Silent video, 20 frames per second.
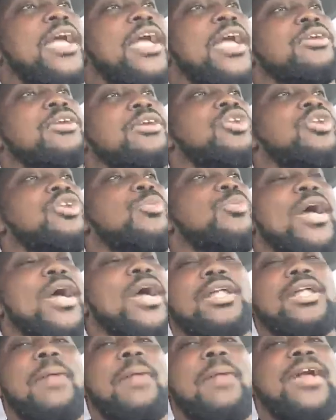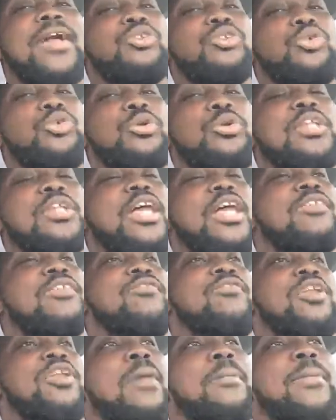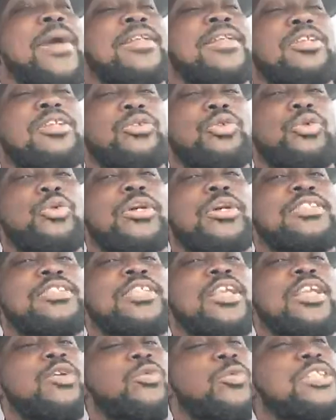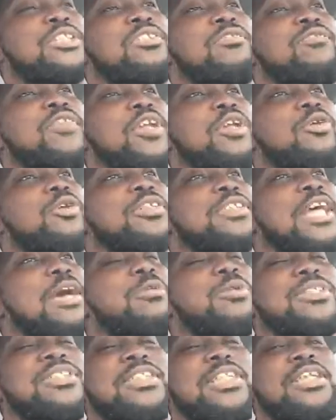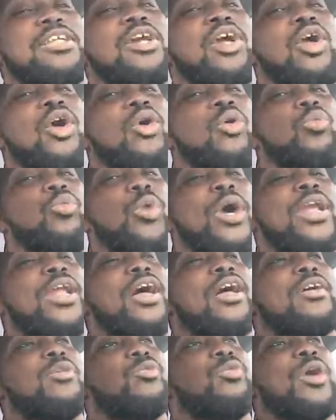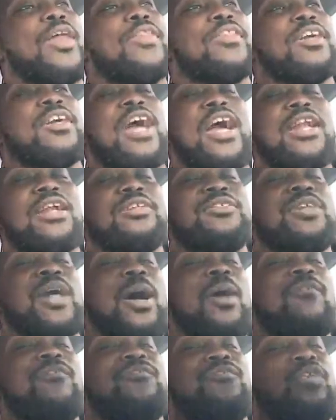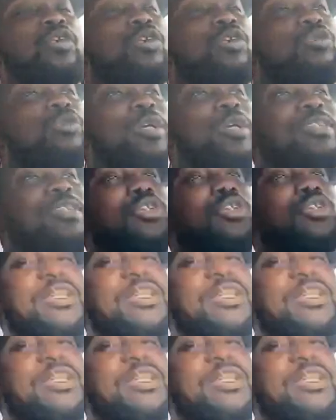and you know what? I'm gonna have to do another video. I have to do a continuation video because I want to see what other kind of tomfoolery is on